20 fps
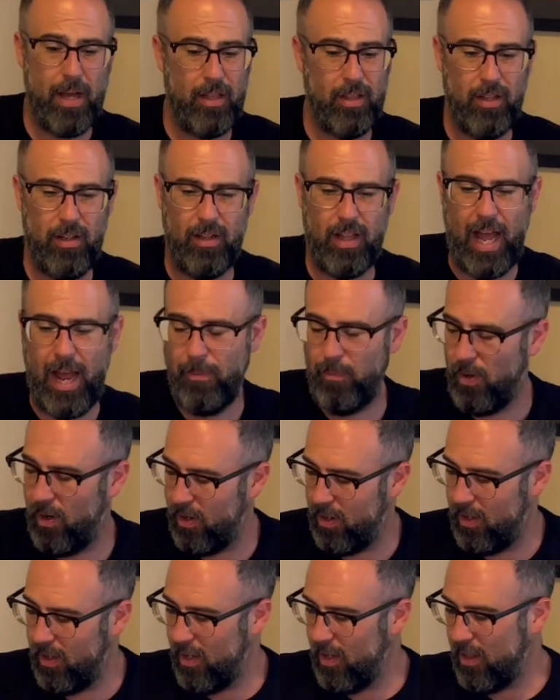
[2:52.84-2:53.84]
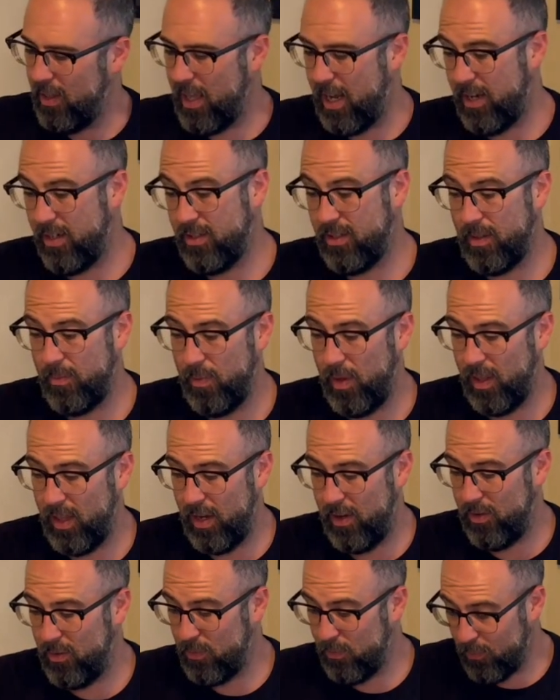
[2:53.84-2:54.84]
Lil Abner. That is something
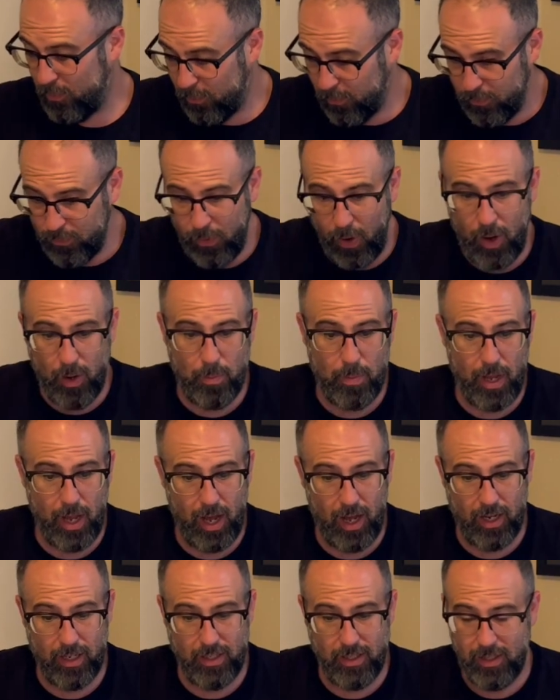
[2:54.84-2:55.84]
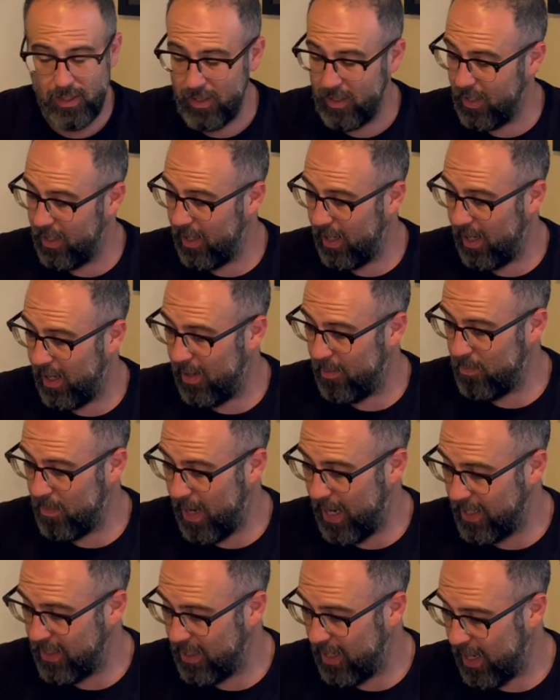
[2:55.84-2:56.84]
that is far beyond
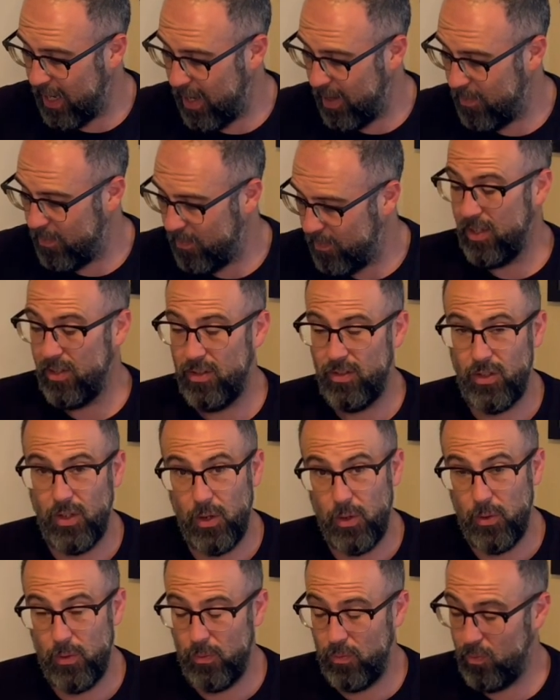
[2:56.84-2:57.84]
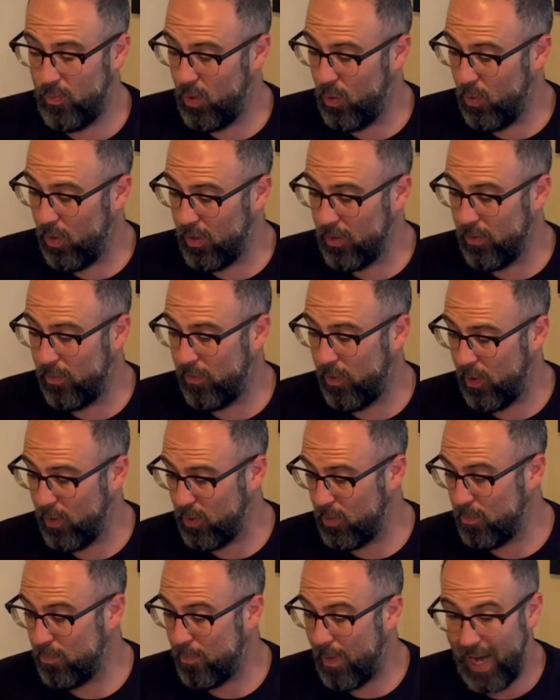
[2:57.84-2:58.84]
my time, so you older
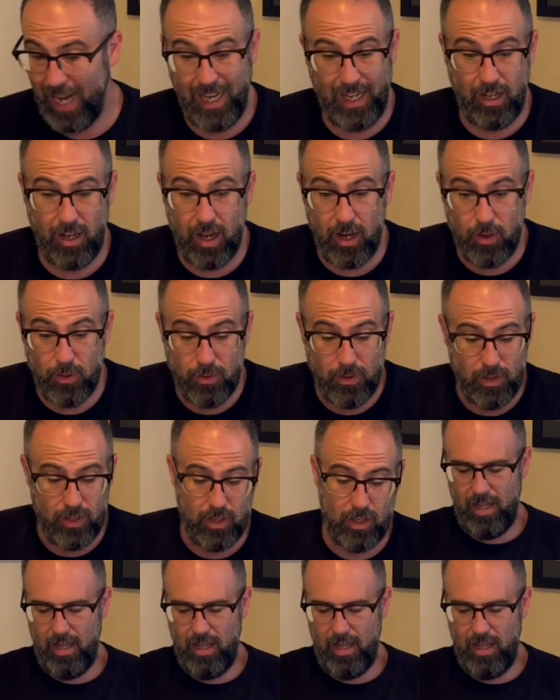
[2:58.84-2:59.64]
folks might know.